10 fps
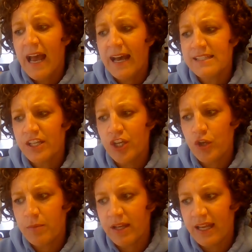As a
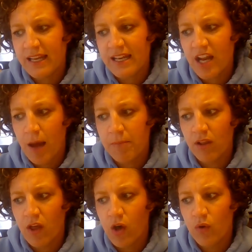human, he did not
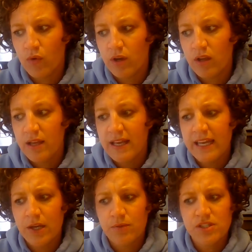belong.
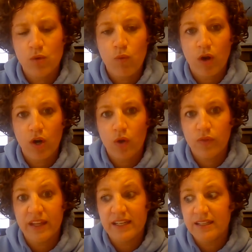It was a
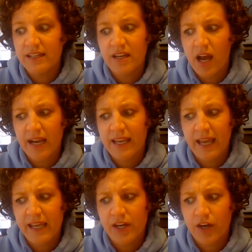world that did not
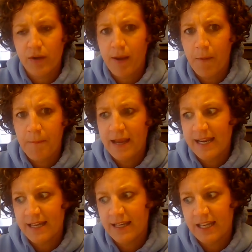care about
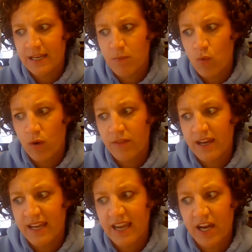man any more
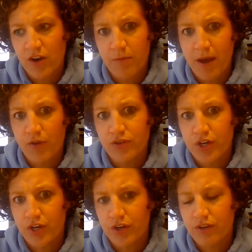than it cared about
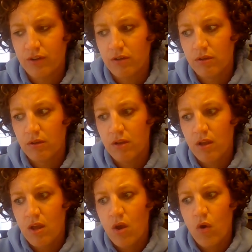dirt.
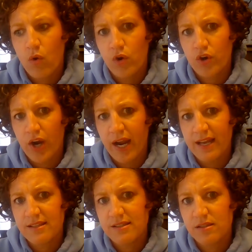or
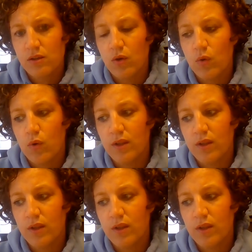grass, or